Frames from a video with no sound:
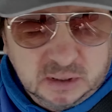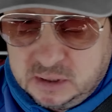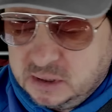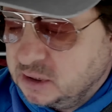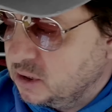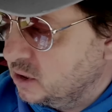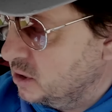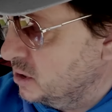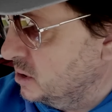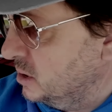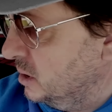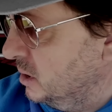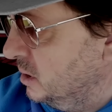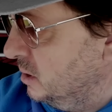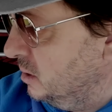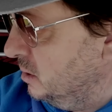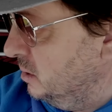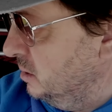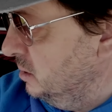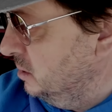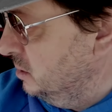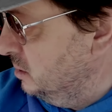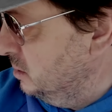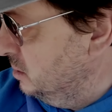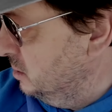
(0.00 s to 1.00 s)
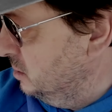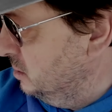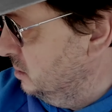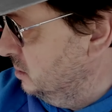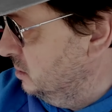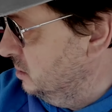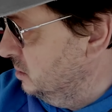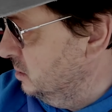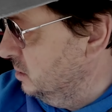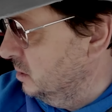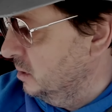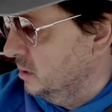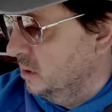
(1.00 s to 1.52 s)
So
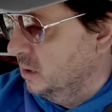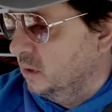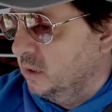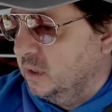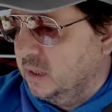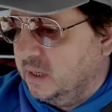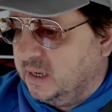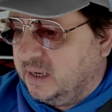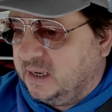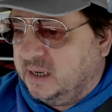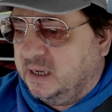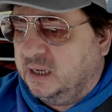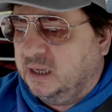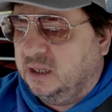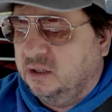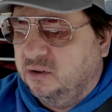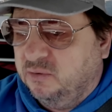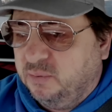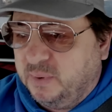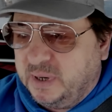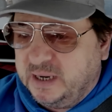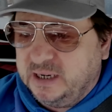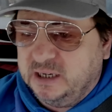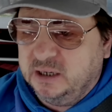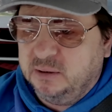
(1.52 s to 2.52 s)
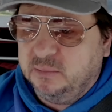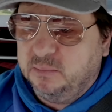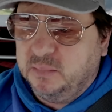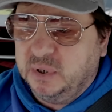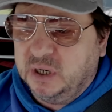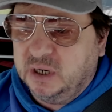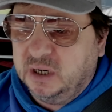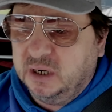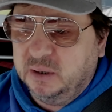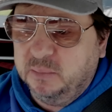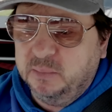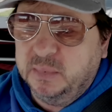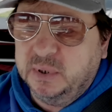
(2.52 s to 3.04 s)
I had 20
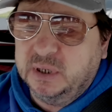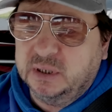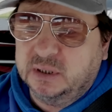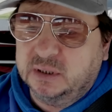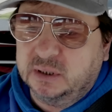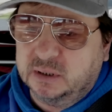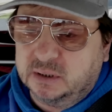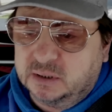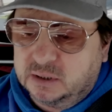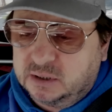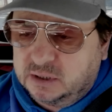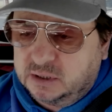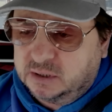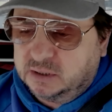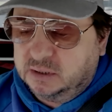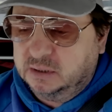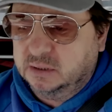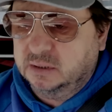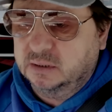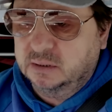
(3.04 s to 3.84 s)
millimeters,